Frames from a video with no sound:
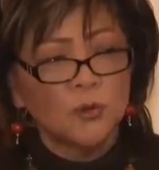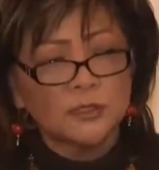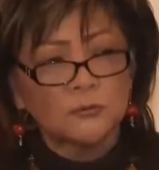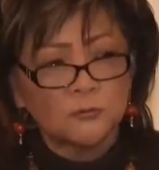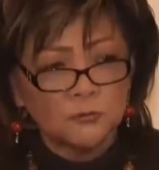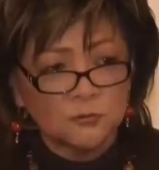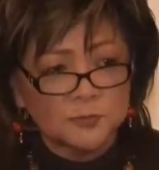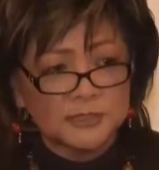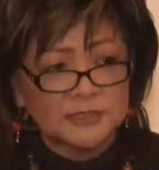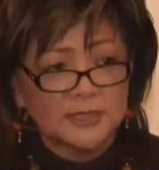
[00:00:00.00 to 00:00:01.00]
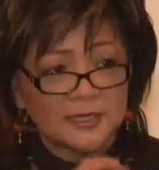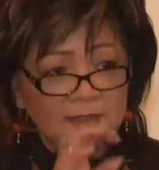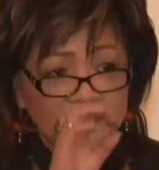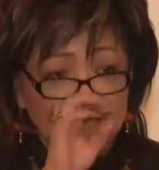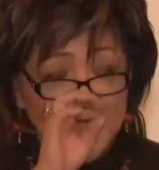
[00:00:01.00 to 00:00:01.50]
what
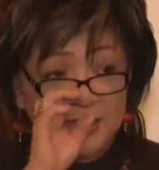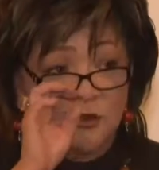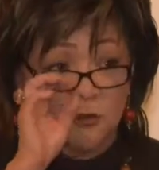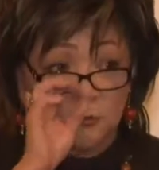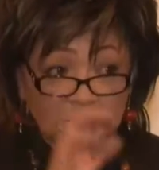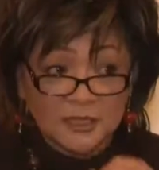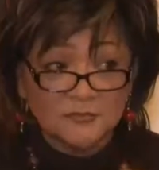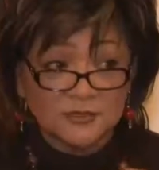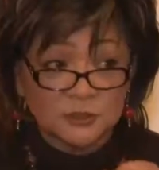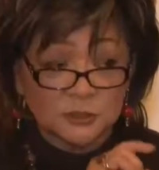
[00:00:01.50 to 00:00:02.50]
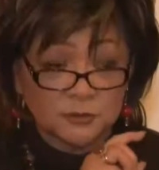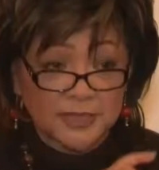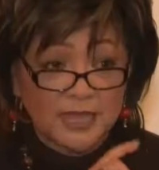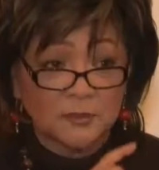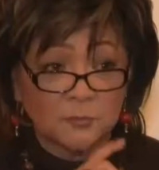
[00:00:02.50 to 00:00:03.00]
groups that are
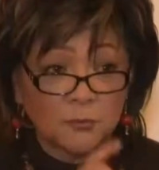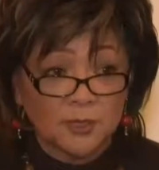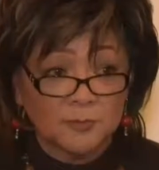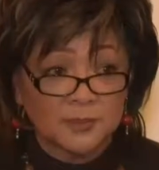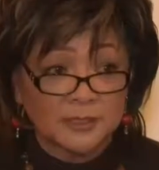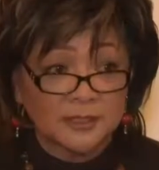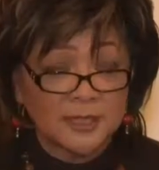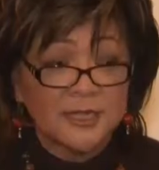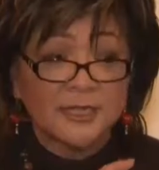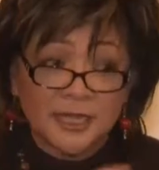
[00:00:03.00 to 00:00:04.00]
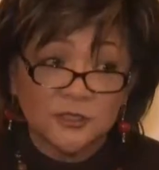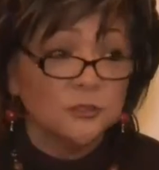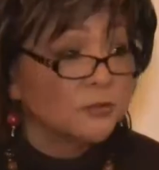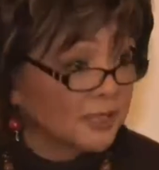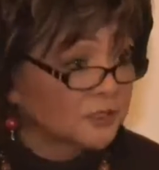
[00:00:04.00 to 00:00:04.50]
relevant to that appointment
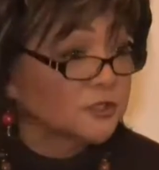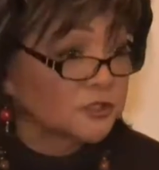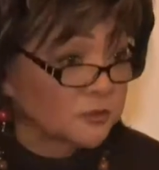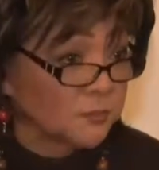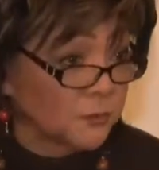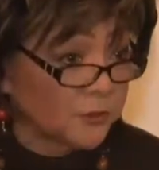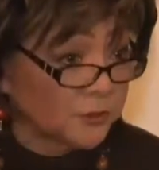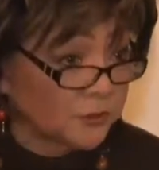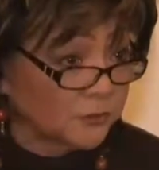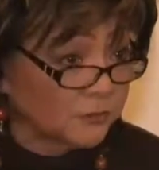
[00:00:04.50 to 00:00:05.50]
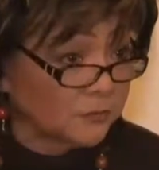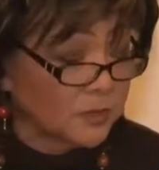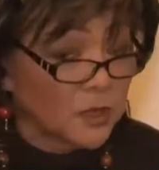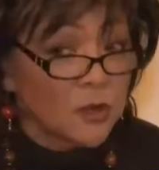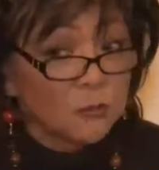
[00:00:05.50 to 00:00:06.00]
can you get to support you?
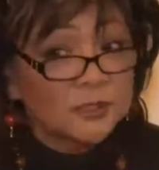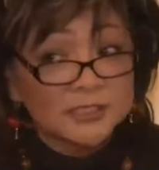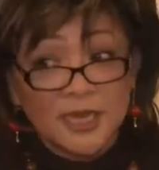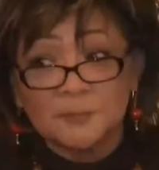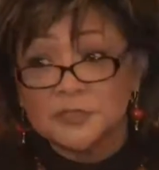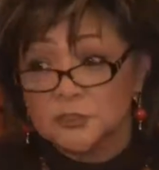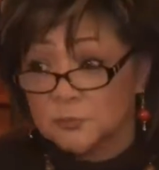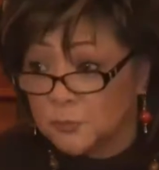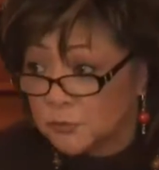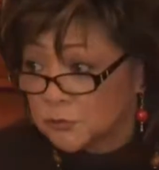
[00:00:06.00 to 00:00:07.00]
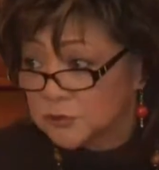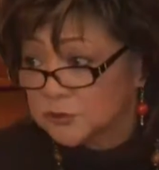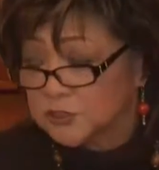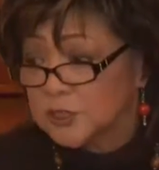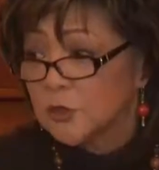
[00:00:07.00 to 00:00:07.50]
What type of
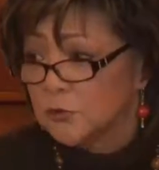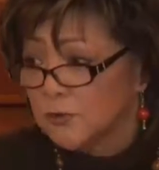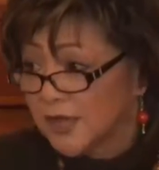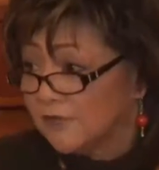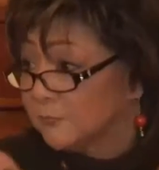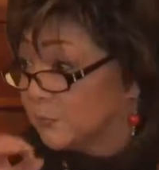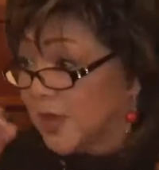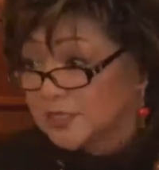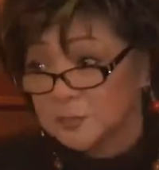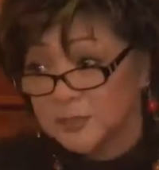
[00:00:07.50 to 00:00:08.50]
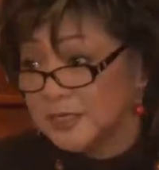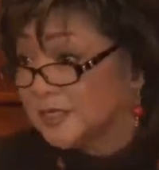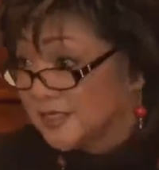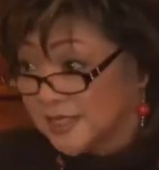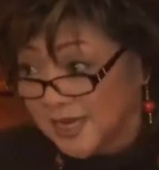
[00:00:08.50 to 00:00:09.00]
supporters who have
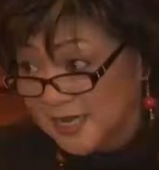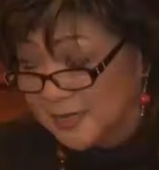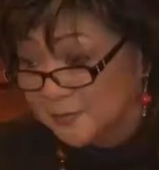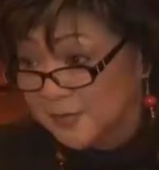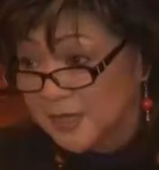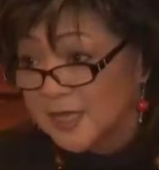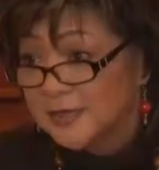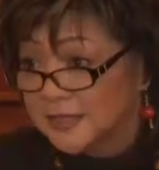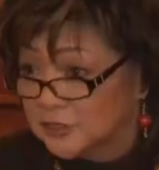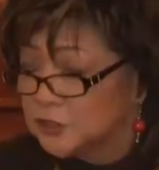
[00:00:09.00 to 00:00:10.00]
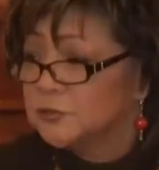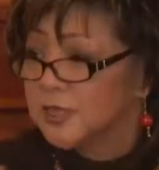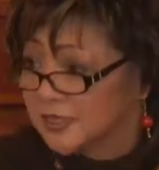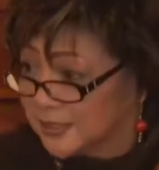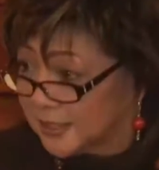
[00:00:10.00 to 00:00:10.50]
possibly a name
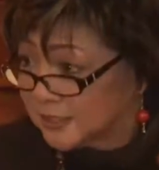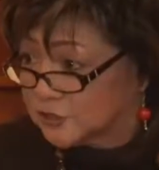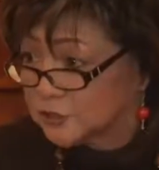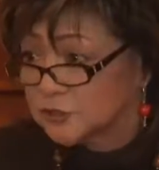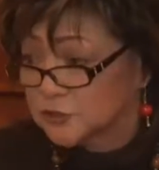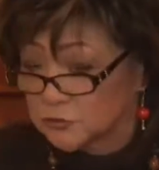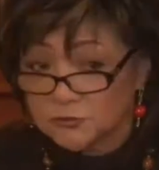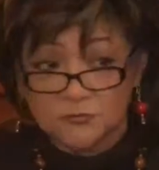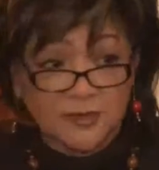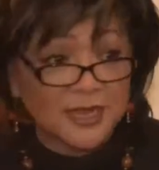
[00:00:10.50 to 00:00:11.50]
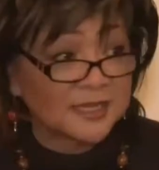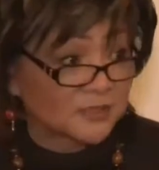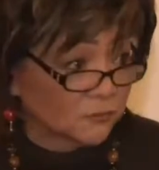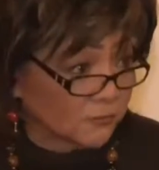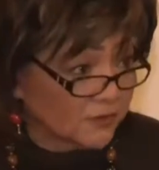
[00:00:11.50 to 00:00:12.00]
that you can get to serve
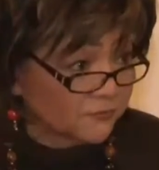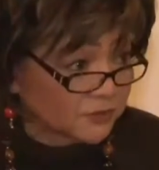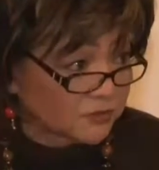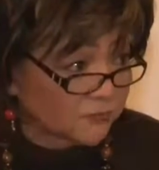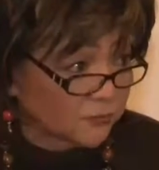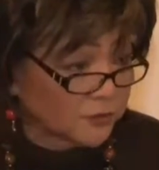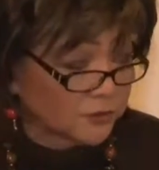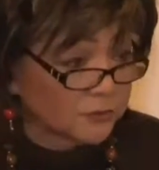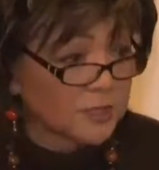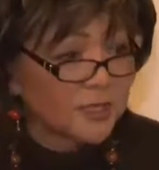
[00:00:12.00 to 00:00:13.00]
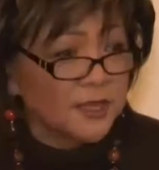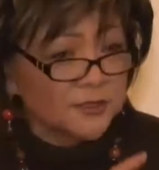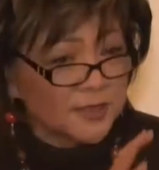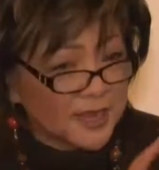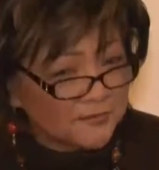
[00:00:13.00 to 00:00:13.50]
as a reference for you?
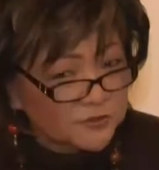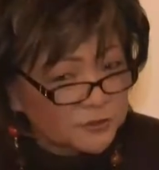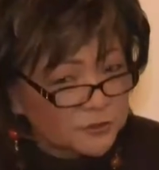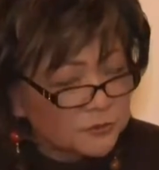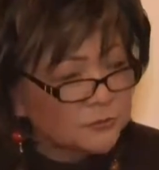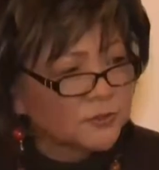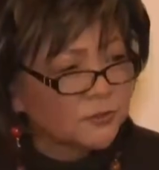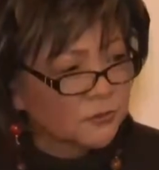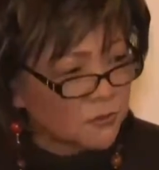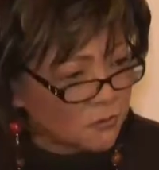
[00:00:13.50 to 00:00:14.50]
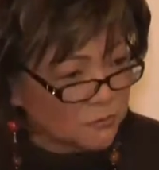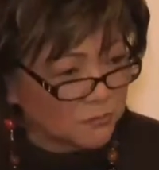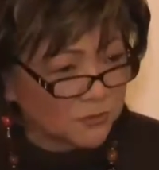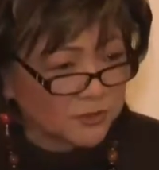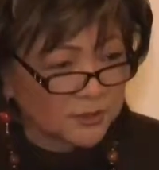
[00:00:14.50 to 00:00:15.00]
You have to do your
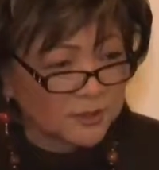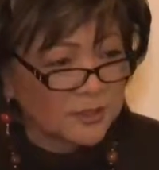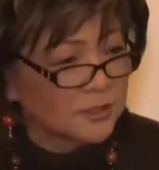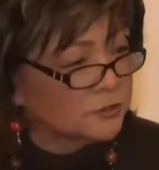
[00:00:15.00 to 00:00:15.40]
homework.